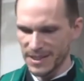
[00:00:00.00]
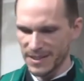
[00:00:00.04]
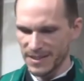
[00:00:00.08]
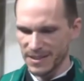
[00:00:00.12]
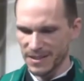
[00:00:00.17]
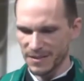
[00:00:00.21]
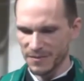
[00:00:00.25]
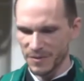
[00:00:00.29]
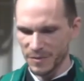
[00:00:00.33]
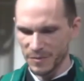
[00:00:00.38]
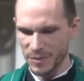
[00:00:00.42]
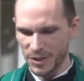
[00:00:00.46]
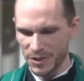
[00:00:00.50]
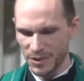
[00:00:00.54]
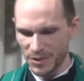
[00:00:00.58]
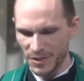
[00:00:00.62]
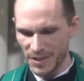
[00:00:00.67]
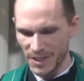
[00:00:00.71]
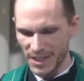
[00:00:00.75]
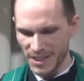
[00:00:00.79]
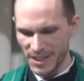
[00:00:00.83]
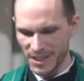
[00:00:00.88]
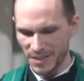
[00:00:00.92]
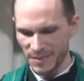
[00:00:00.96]
lesson from the
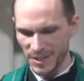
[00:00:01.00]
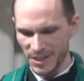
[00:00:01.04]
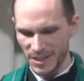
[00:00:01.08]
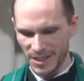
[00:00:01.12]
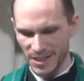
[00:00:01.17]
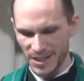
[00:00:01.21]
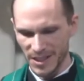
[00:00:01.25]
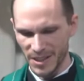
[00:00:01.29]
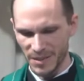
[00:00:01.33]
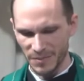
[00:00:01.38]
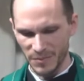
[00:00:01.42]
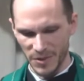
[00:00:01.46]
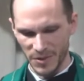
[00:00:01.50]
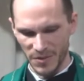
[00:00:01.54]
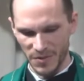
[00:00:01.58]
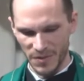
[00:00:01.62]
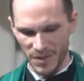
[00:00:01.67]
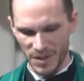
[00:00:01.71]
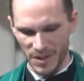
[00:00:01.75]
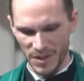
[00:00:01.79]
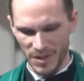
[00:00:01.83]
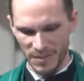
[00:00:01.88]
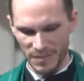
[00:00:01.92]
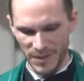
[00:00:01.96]
New Testament comes
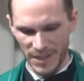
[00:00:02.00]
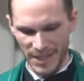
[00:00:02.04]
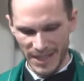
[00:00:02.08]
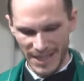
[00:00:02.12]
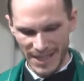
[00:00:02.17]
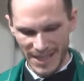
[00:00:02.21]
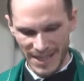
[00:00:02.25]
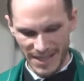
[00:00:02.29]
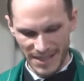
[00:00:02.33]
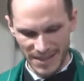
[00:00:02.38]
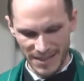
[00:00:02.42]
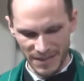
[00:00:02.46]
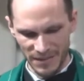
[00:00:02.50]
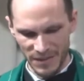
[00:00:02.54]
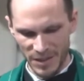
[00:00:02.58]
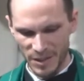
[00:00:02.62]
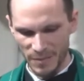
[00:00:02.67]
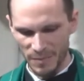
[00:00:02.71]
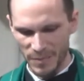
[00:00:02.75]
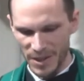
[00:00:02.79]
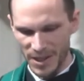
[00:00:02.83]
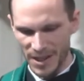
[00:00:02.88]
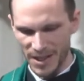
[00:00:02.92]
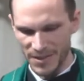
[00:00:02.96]
from the Acts of
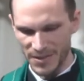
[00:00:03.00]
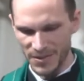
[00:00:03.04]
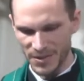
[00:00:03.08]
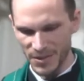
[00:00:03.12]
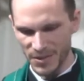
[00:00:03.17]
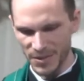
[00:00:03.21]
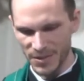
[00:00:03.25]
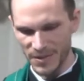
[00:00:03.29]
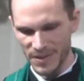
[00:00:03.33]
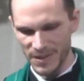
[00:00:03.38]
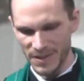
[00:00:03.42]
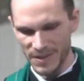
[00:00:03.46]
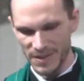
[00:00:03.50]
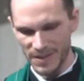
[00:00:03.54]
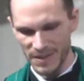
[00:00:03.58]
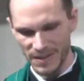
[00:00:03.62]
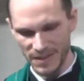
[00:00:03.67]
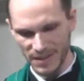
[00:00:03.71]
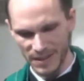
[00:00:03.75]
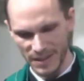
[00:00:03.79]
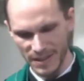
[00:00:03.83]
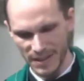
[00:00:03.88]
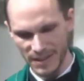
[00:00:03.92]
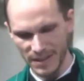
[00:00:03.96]
the Apostles.
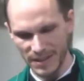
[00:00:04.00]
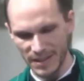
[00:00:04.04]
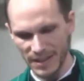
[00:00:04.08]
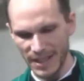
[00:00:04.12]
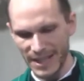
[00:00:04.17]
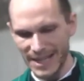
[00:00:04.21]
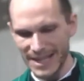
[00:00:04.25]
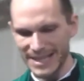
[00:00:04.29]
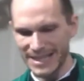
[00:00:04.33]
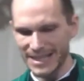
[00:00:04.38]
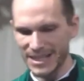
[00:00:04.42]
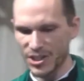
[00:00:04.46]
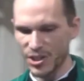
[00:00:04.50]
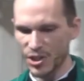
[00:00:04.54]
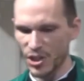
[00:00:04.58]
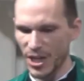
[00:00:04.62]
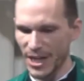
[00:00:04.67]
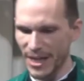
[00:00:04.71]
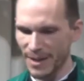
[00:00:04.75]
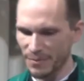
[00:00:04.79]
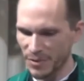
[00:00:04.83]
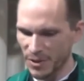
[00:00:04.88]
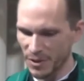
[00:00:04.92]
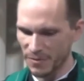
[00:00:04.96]
It's uh, the eighth
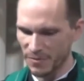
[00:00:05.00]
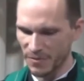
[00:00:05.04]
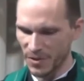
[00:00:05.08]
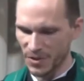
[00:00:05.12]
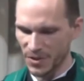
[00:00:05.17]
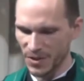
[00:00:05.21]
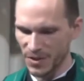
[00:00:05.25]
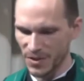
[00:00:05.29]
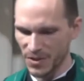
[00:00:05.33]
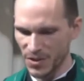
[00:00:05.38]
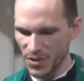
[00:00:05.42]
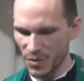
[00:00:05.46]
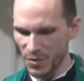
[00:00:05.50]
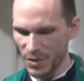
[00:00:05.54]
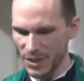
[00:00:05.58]
chapter, verses